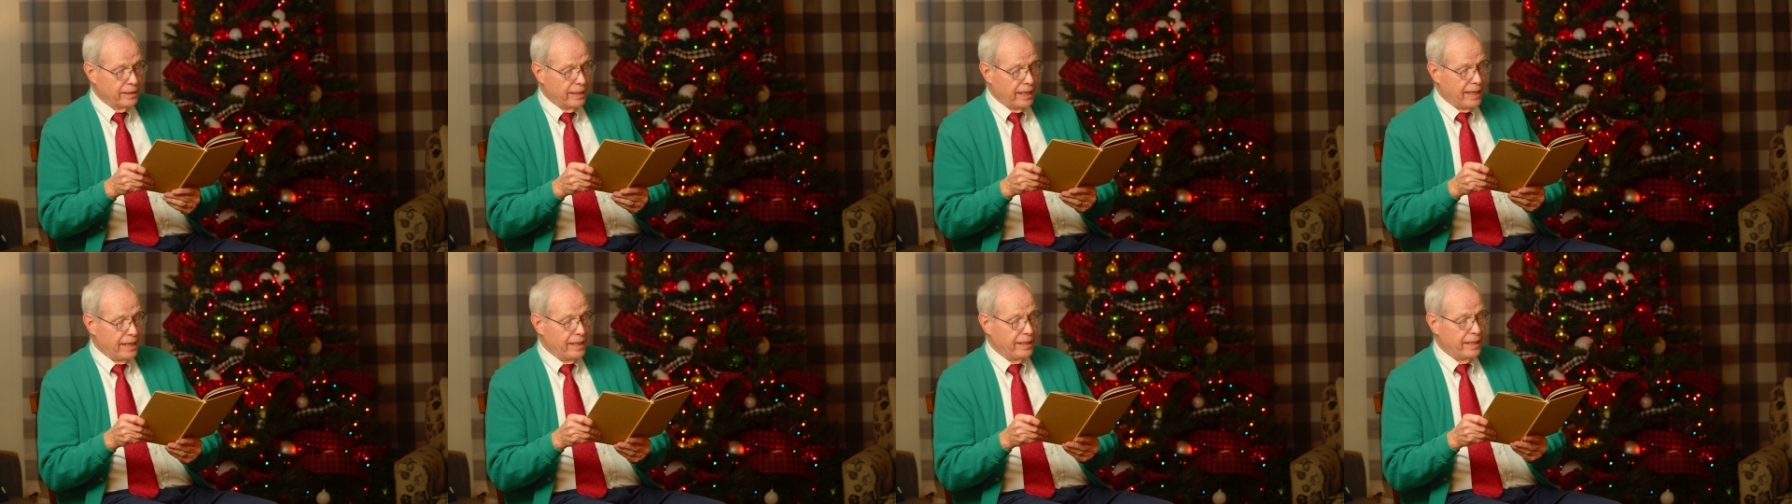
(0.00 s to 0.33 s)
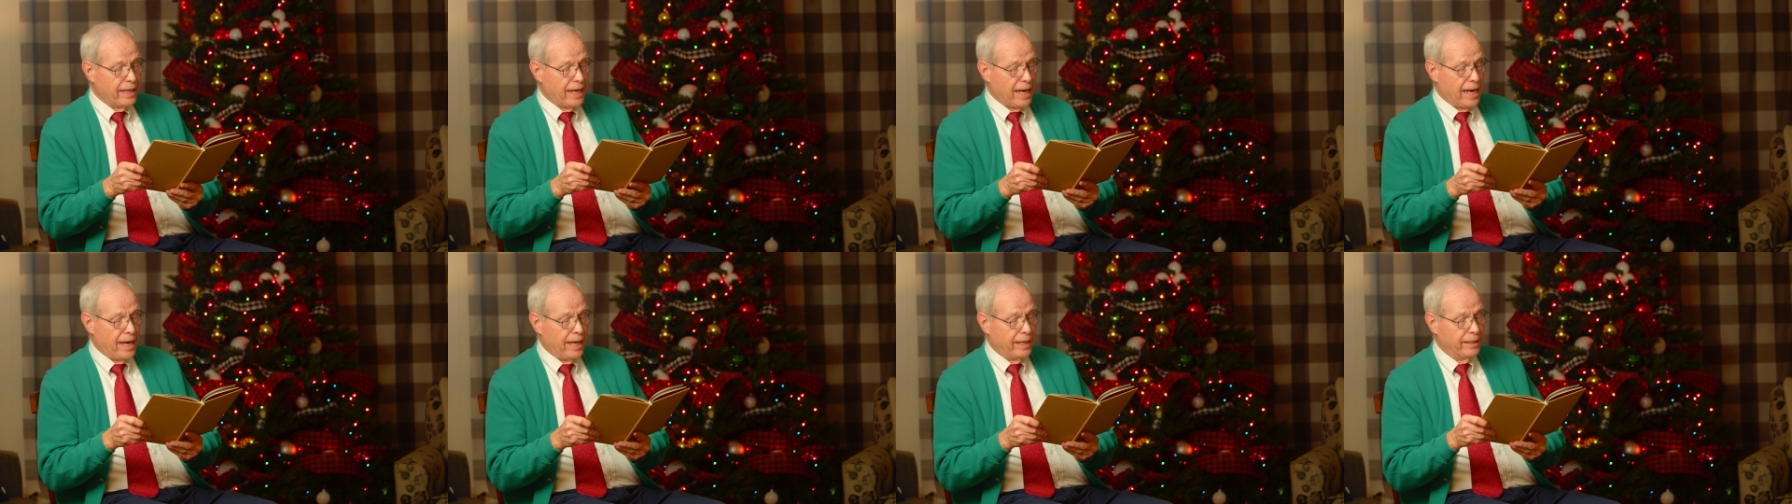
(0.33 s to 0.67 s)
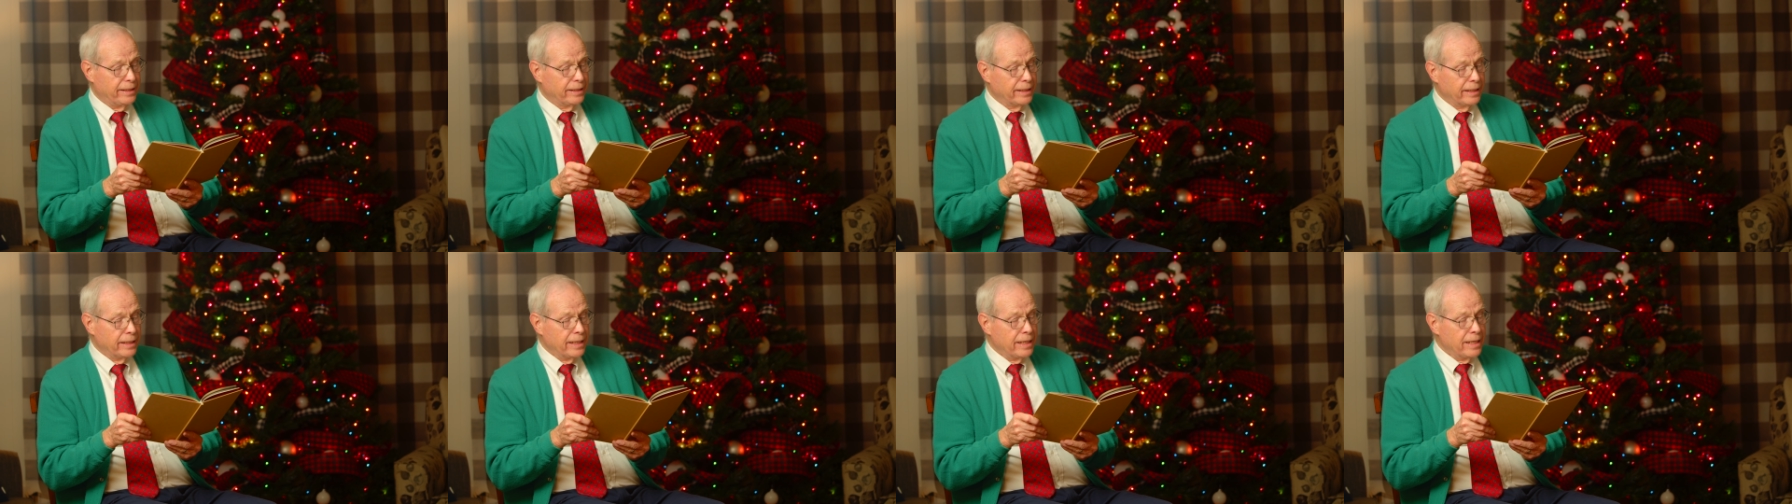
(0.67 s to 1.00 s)
"Ain't
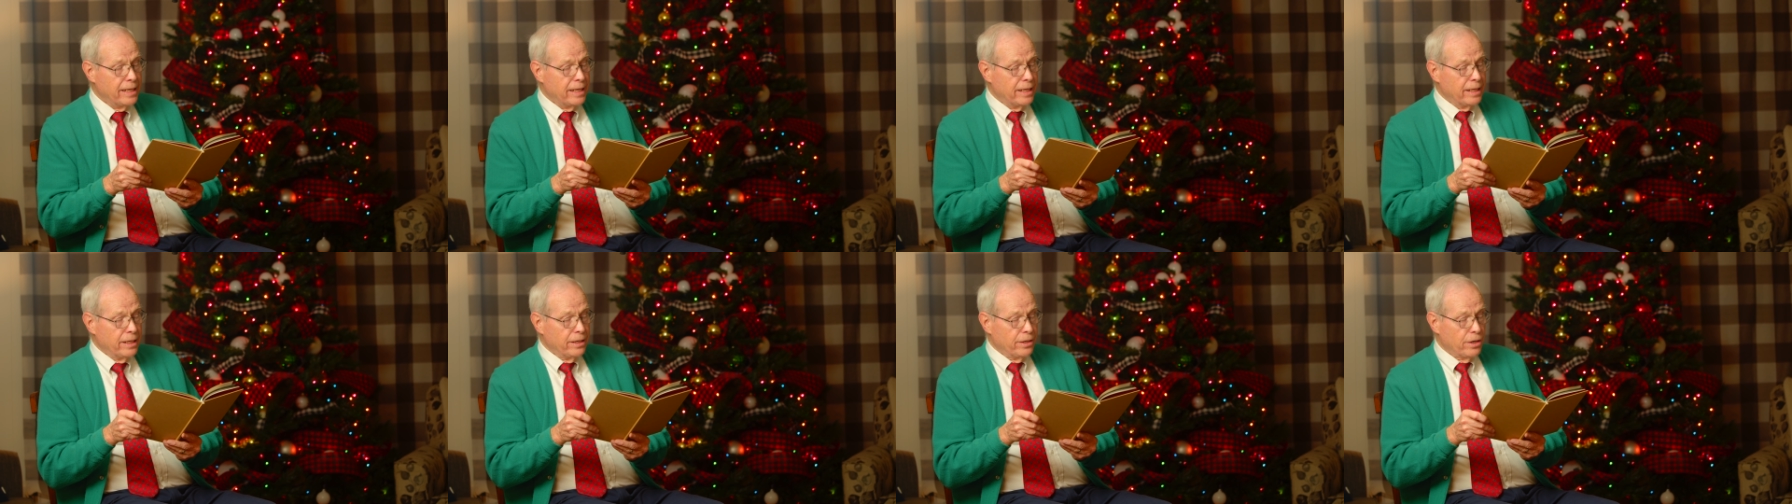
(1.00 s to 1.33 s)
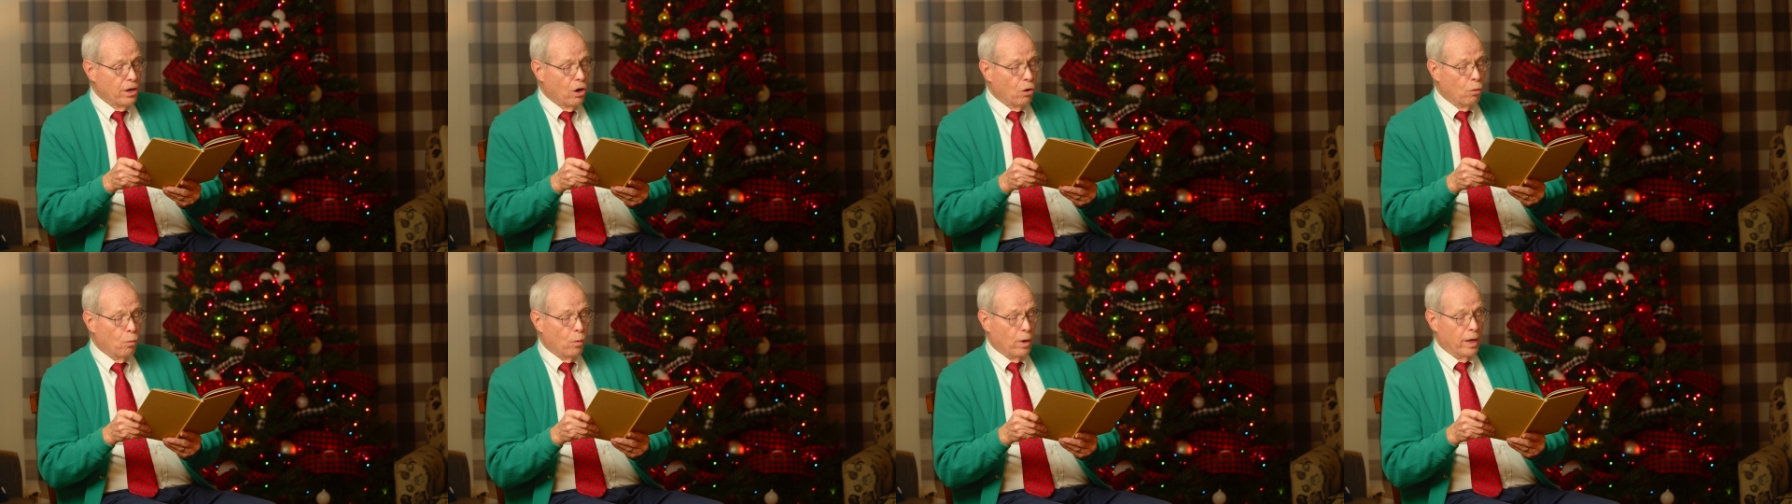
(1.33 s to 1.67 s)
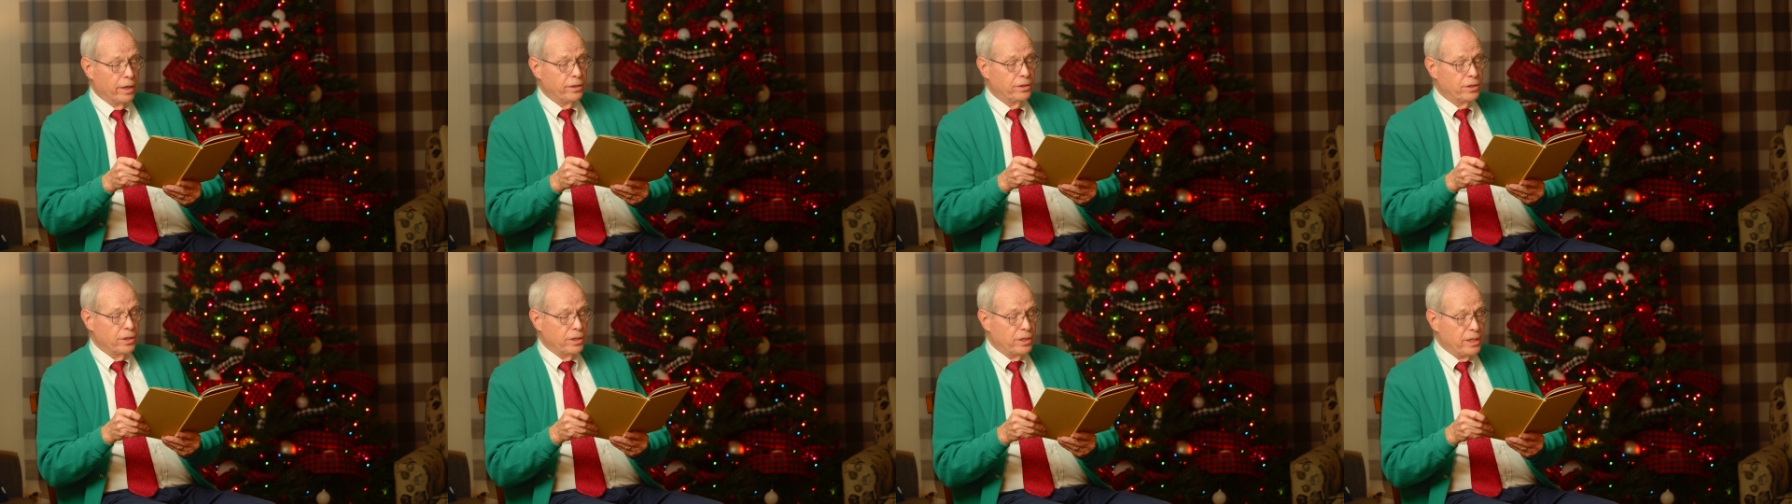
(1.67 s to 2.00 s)
had no
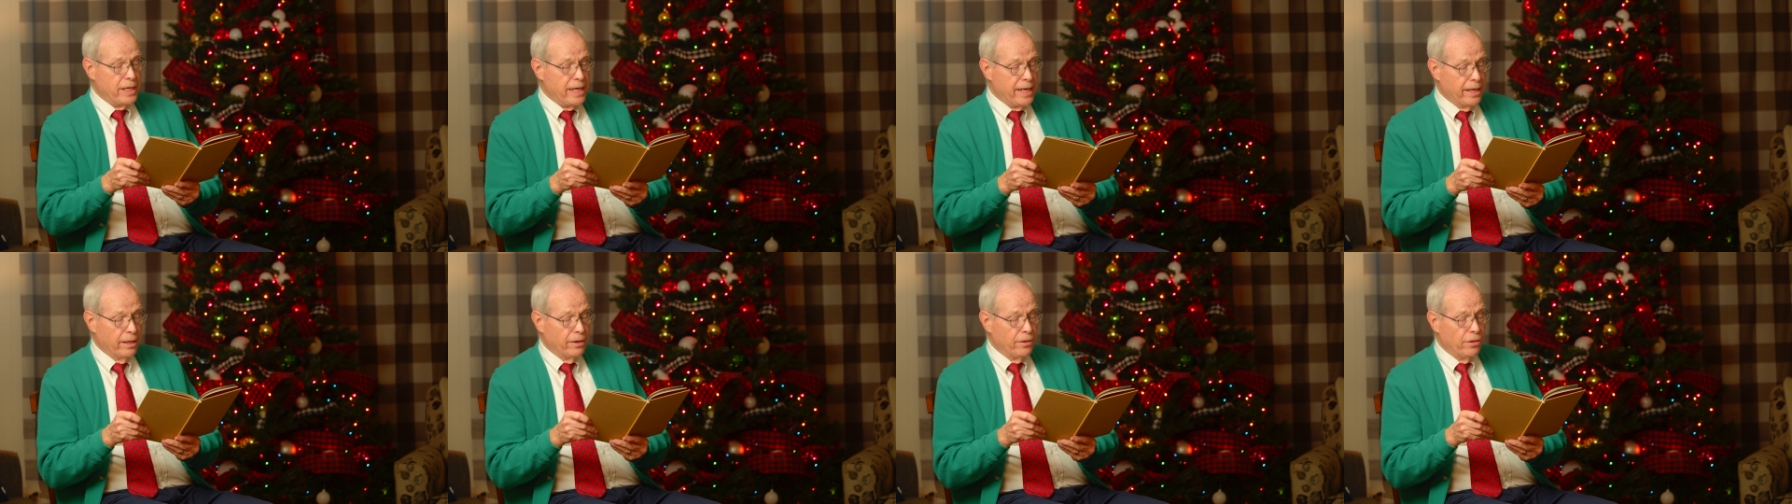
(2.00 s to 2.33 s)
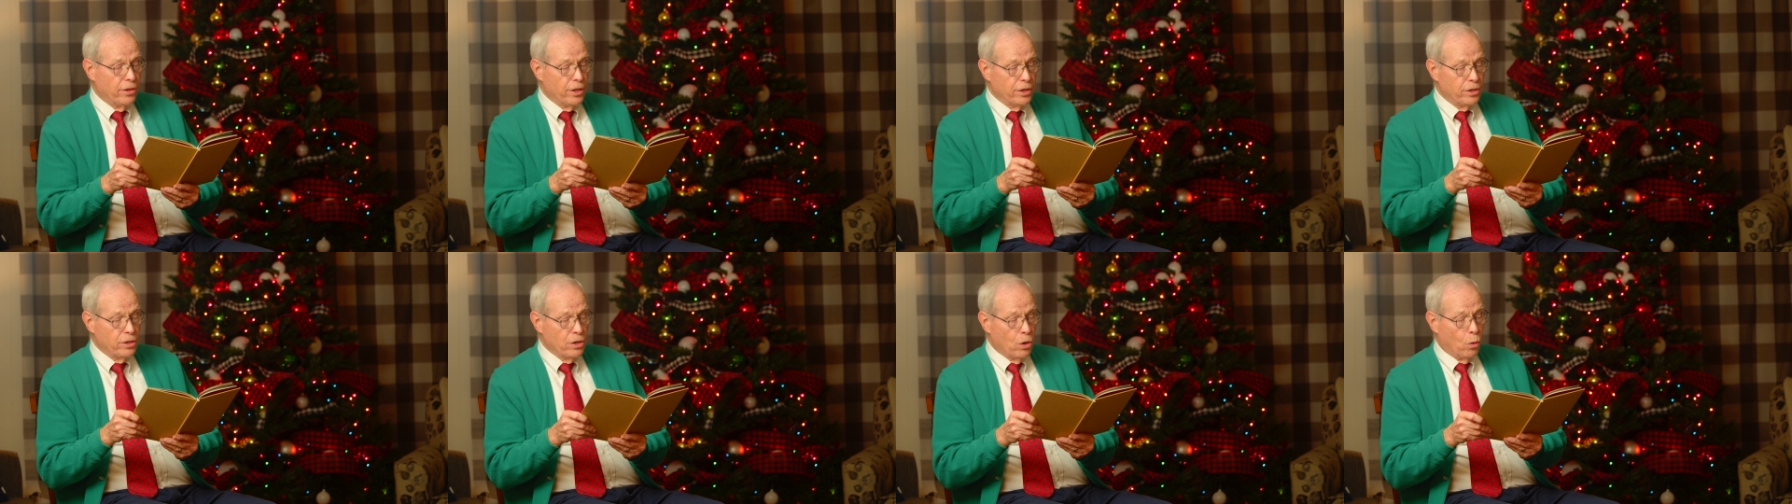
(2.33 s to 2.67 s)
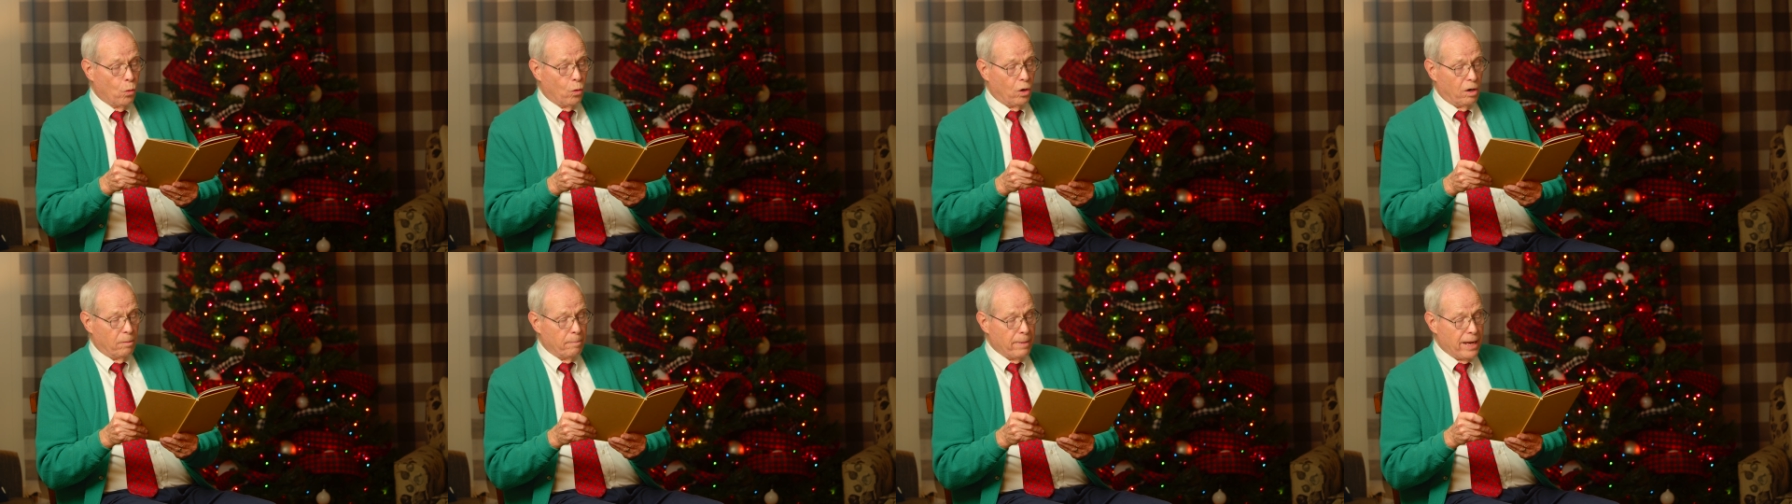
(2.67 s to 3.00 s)
one to tend the door,